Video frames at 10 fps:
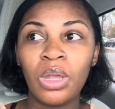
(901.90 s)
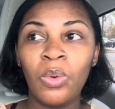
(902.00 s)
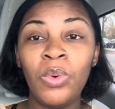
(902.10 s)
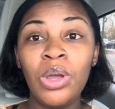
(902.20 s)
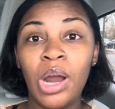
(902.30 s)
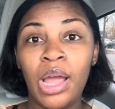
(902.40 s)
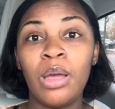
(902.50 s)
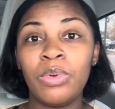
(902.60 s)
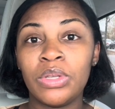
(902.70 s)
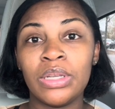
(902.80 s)
we are
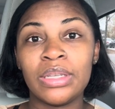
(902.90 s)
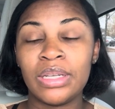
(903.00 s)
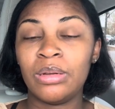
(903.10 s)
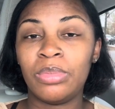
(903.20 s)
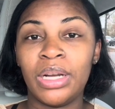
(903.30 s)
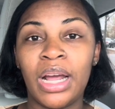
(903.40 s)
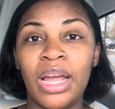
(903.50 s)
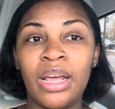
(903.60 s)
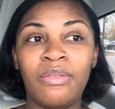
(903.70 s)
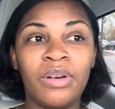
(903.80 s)
able to celebrate our
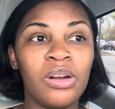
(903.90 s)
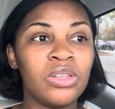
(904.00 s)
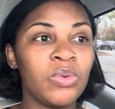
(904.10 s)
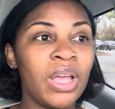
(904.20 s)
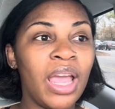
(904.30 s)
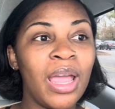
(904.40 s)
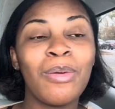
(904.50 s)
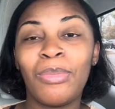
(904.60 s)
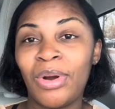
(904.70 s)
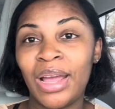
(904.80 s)
anniversary
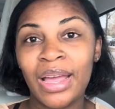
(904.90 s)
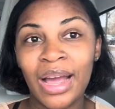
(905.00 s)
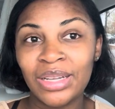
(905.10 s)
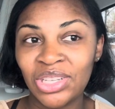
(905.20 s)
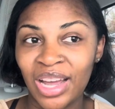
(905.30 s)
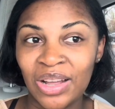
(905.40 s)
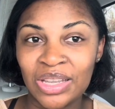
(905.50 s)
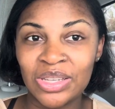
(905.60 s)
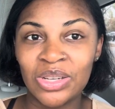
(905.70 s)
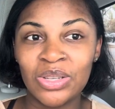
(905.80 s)
and bring our child
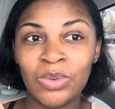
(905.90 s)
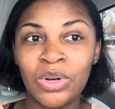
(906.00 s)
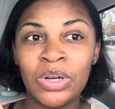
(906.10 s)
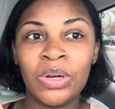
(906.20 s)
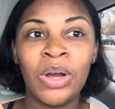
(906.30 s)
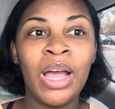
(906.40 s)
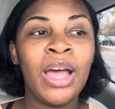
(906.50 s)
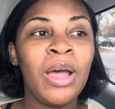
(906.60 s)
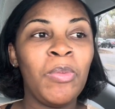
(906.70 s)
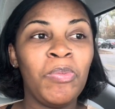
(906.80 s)
into this world
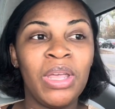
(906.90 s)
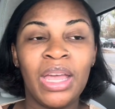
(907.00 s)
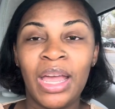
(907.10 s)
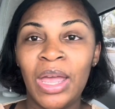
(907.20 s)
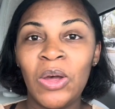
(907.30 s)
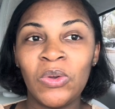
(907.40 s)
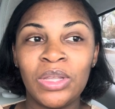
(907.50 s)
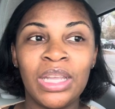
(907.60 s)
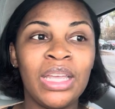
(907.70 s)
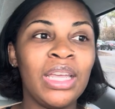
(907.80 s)
being
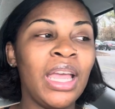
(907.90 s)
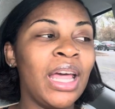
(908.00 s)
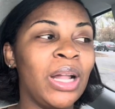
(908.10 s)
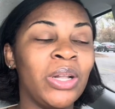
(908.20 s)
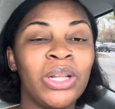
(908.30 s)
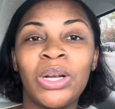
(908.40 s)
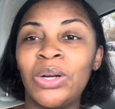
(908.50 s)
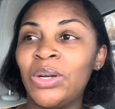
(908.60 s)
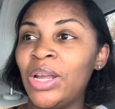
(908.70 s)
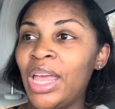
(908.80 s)
healthy and
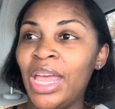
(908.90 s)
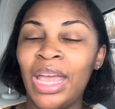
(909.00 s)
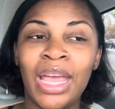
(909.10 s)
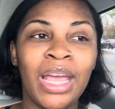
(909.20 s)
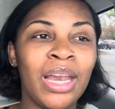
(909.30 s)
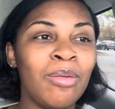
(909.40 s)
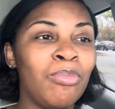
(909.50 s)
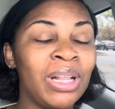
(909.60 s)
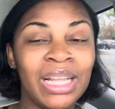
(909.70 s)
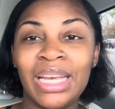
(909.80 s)
alert and
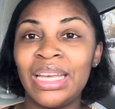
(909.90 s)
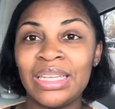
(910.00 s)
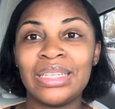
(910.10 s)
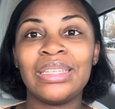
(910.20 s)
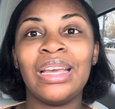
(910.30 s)
blessed.